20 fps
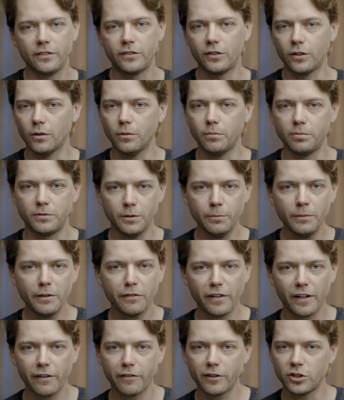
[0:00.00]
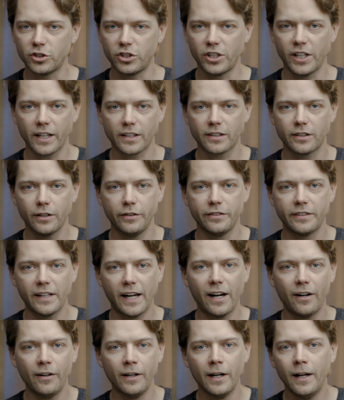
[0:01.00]
So do me a favor, check those
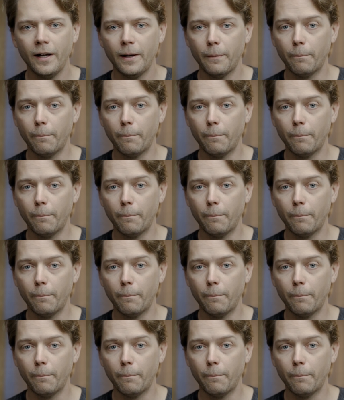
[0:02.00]
out.